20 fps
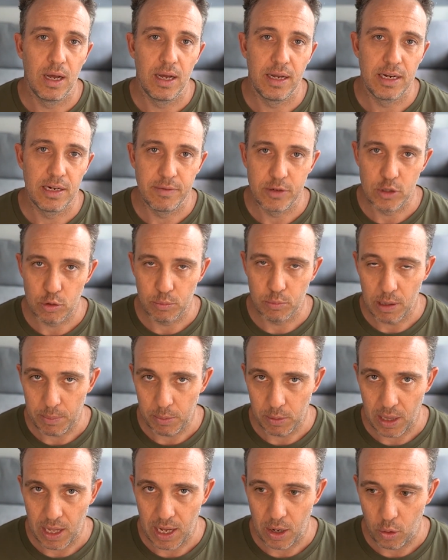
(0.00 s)
individual
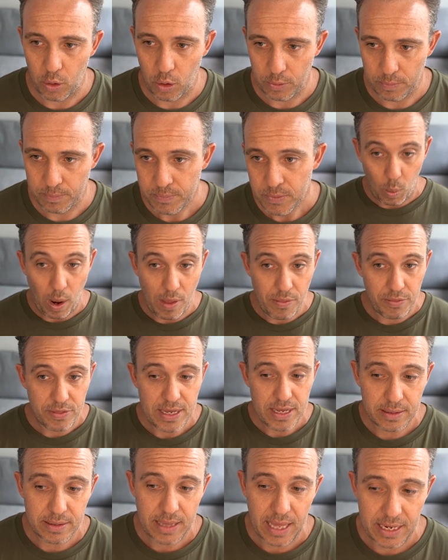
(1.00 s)
people are on. One
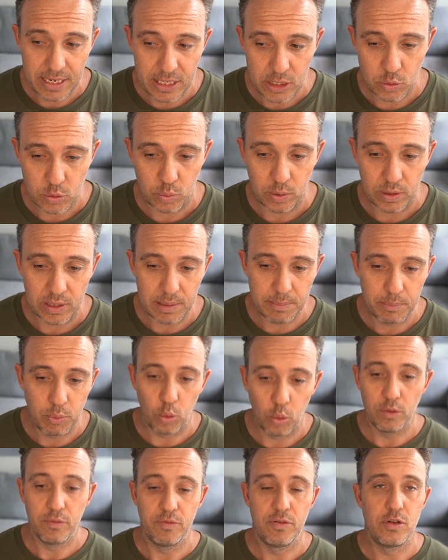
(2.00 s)
thing that is really
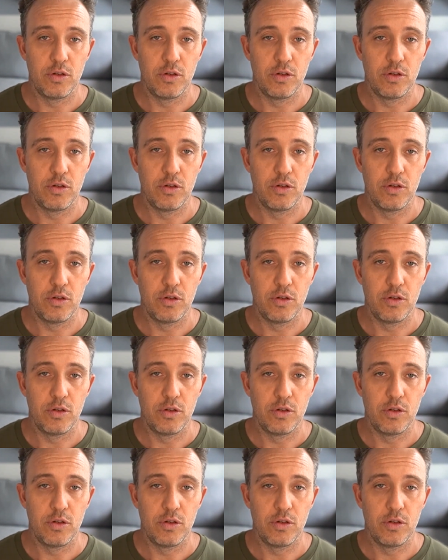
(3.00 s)
important